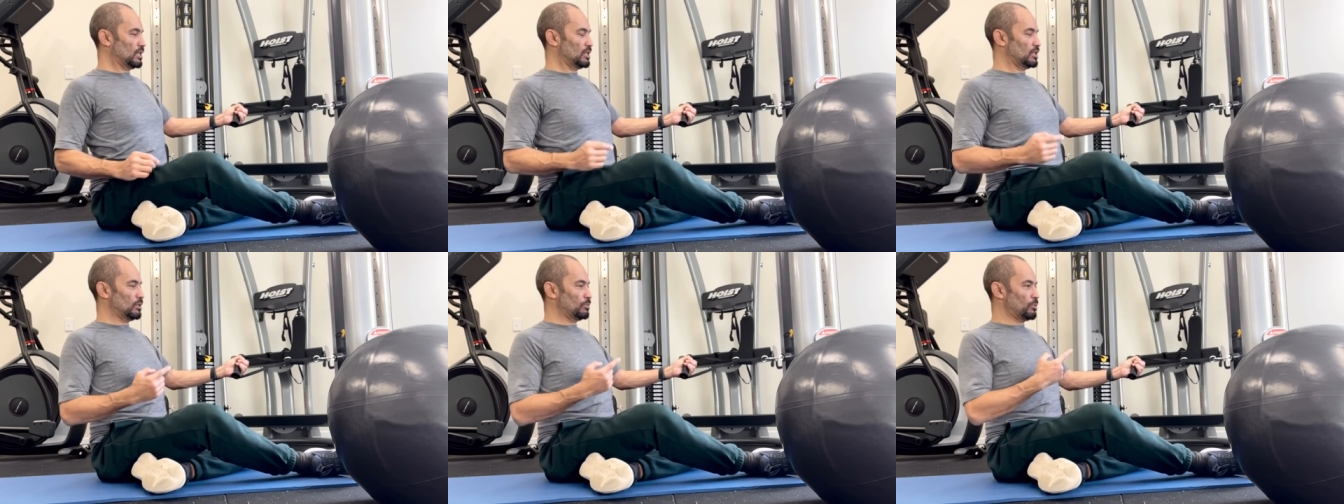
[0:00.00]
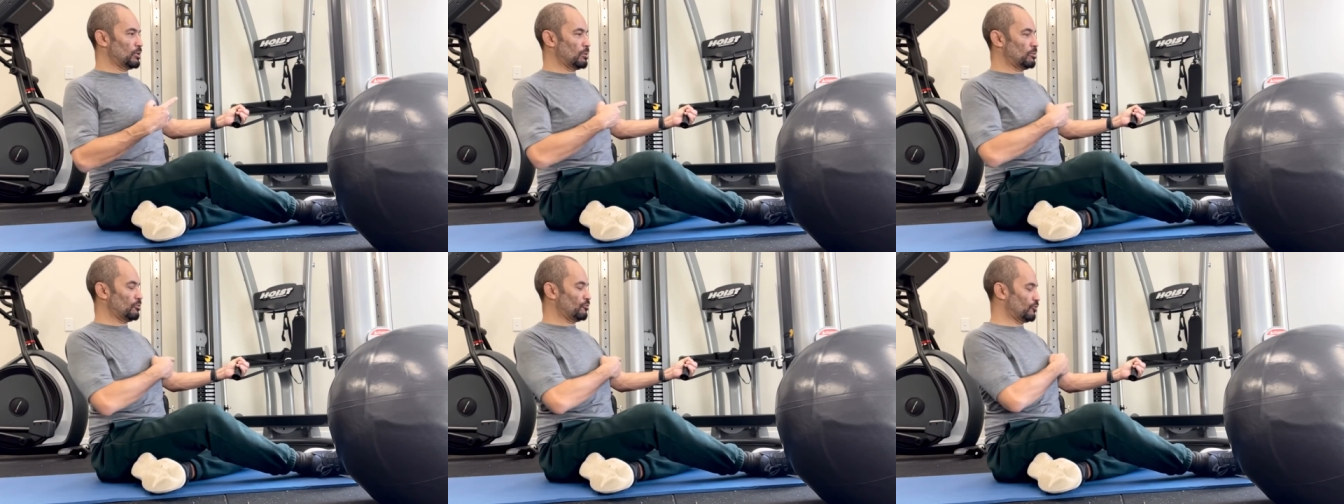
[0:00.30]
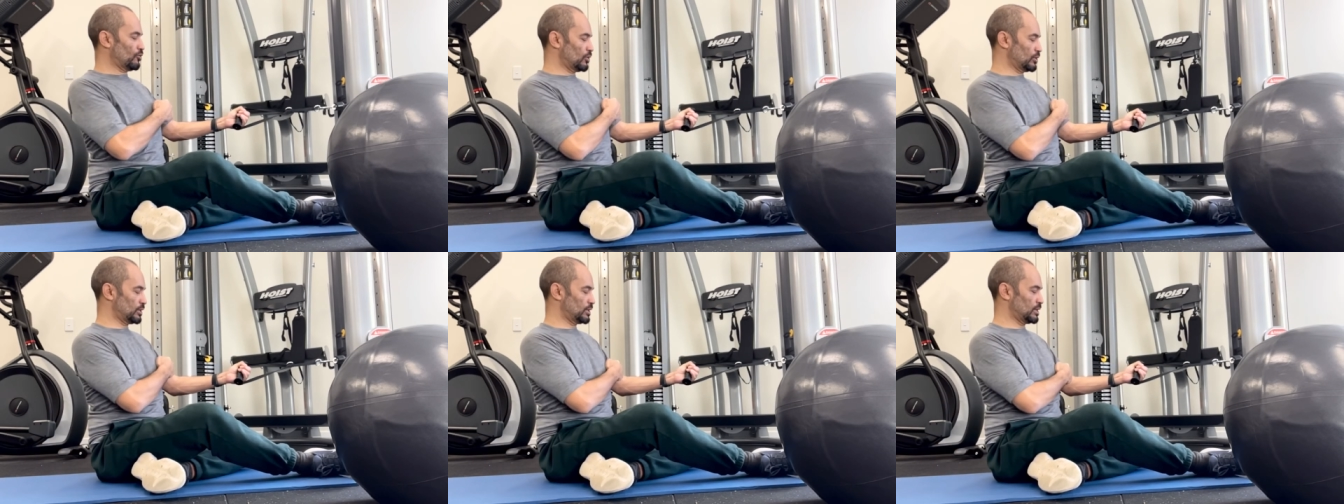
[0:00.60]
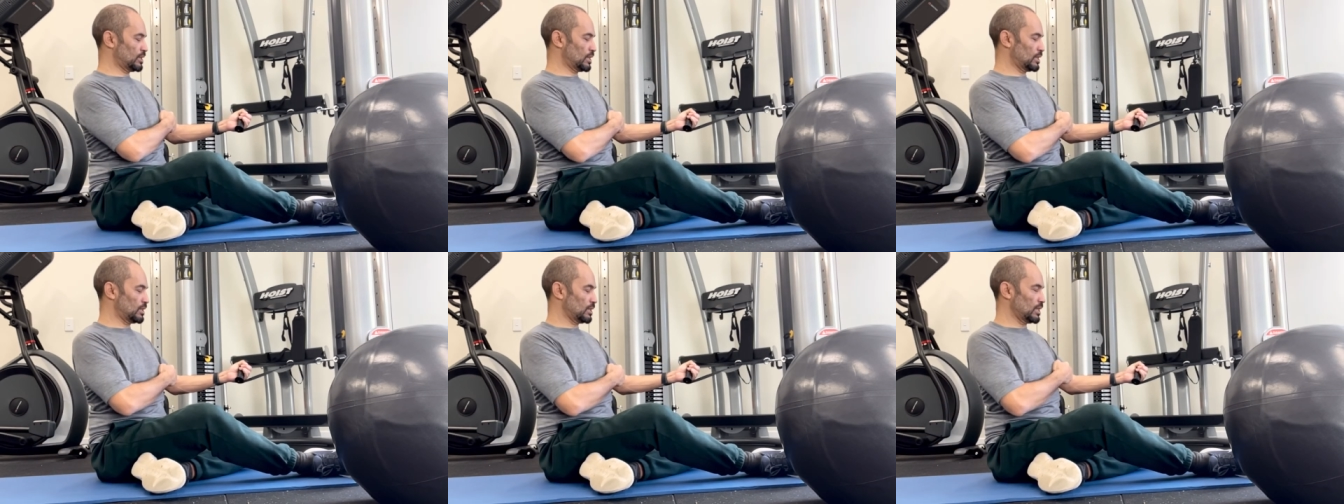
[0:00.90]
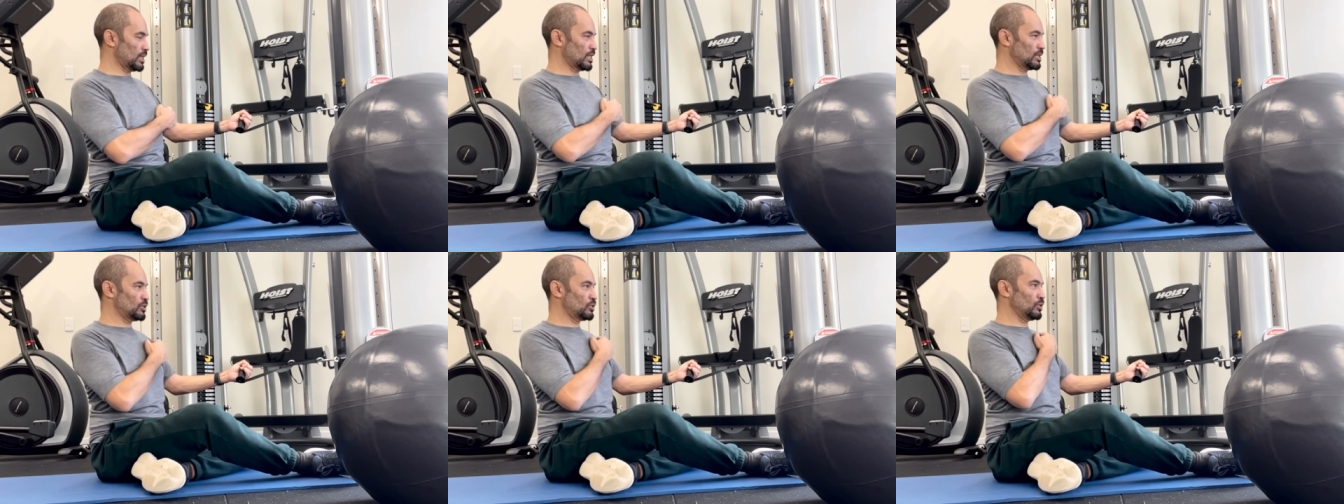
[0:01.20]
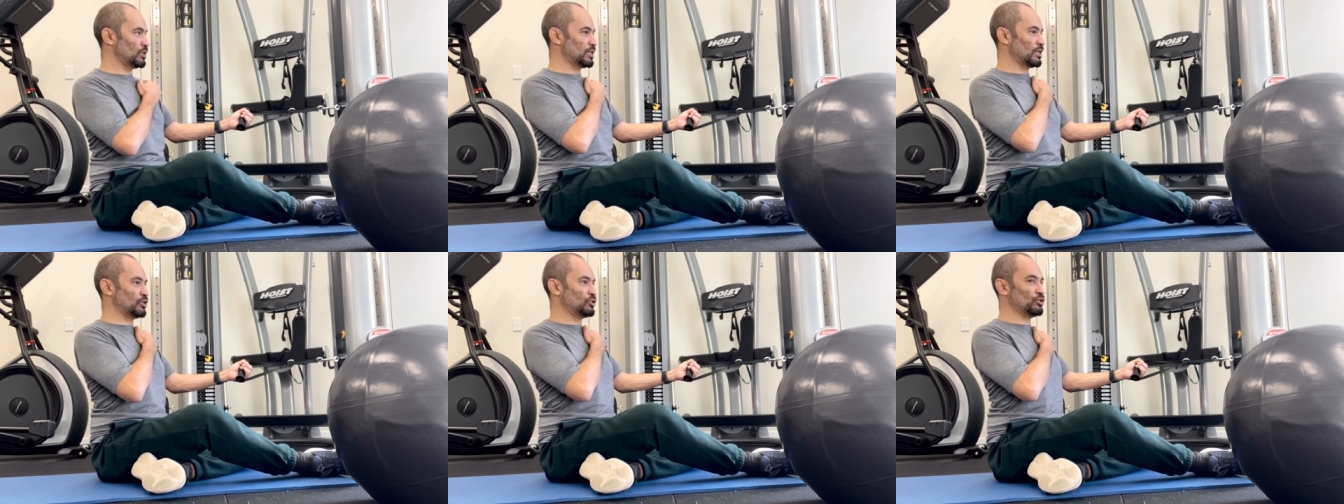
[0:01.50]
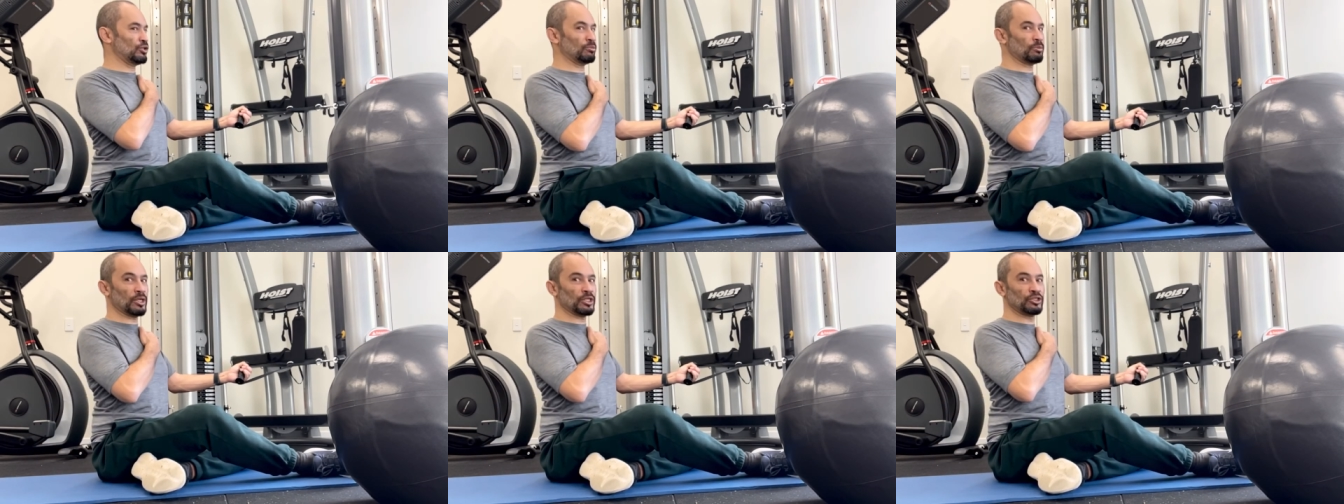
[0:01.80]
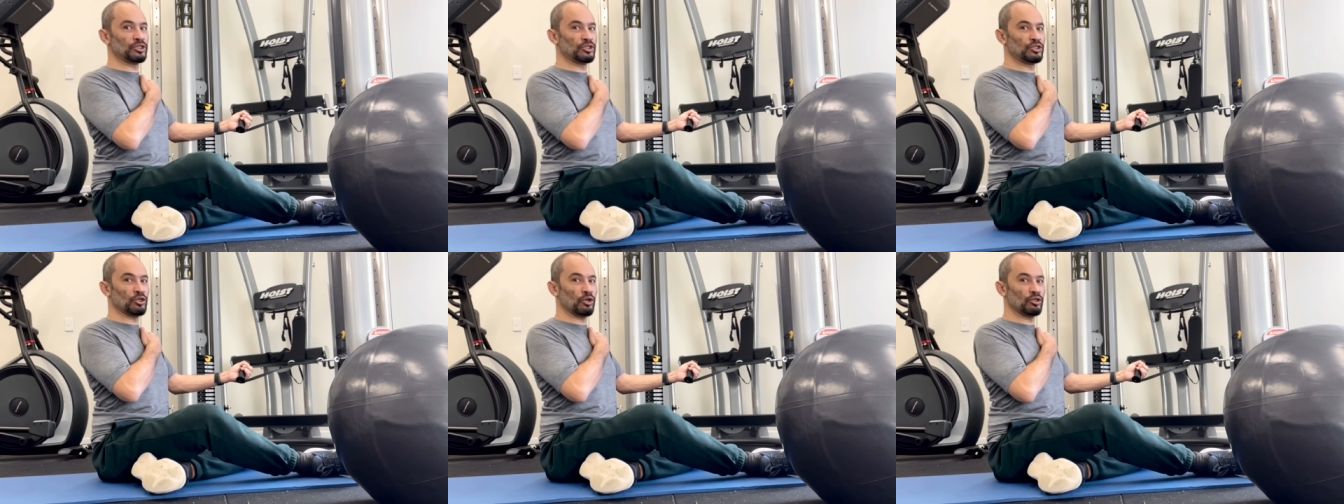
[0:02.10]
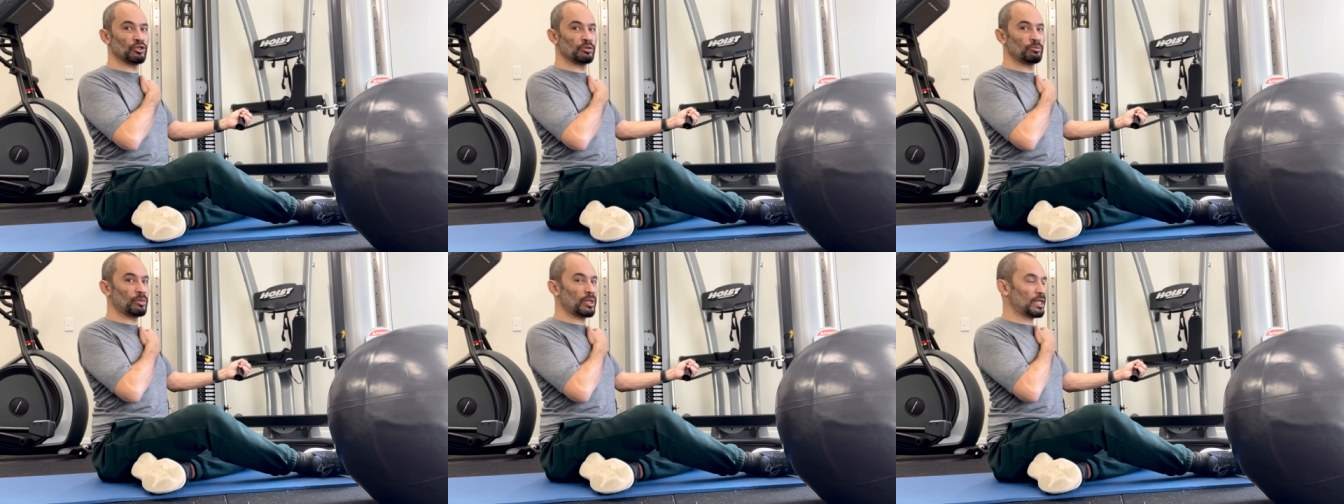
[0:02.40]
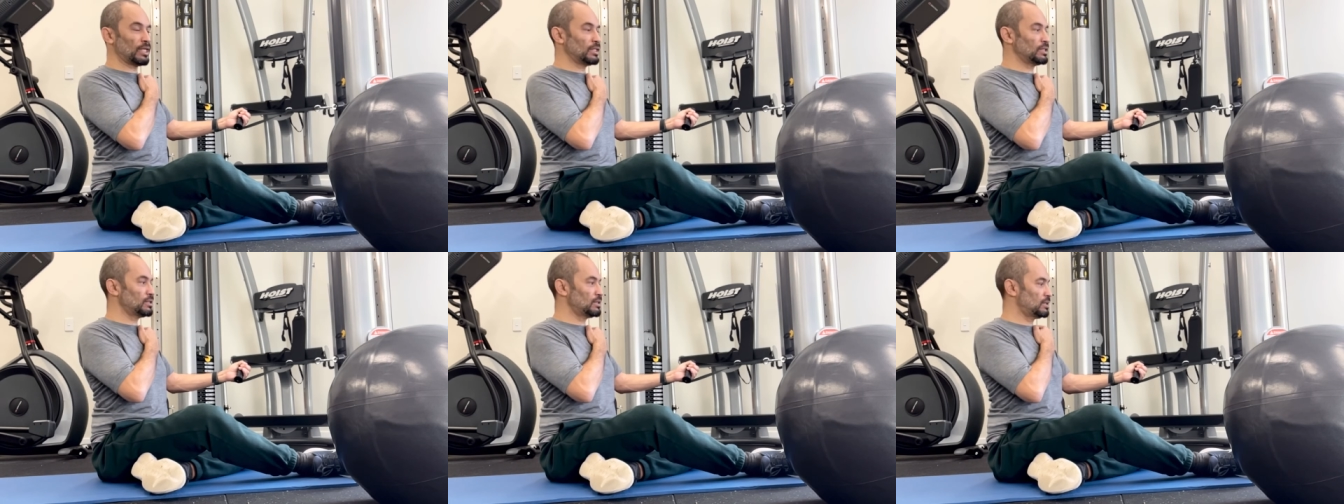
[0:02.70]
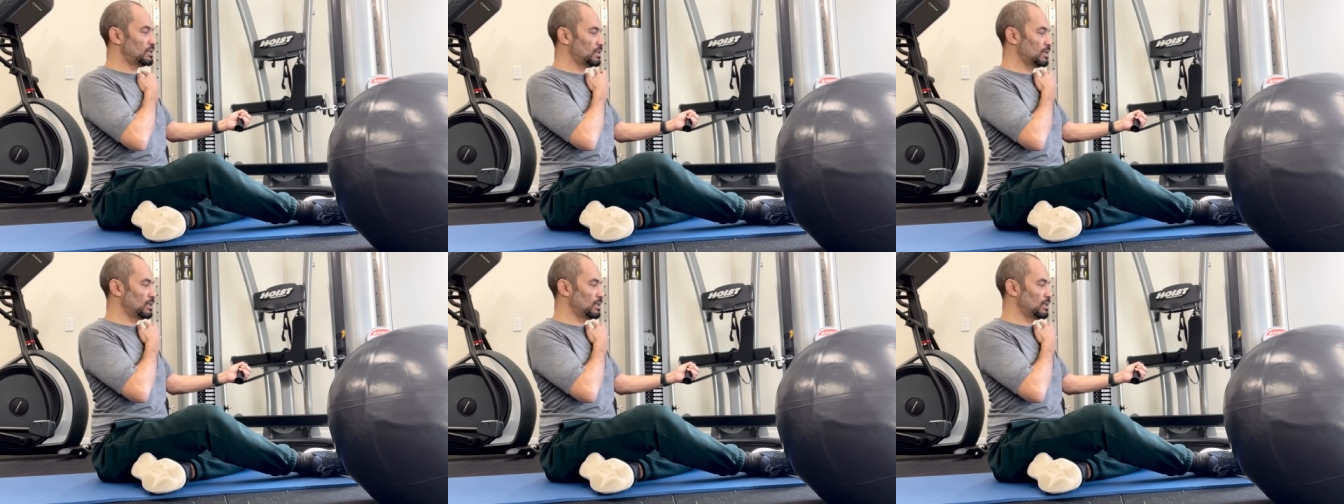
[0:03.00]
The problem, of course, is that as soon as I turn my shoulder blade,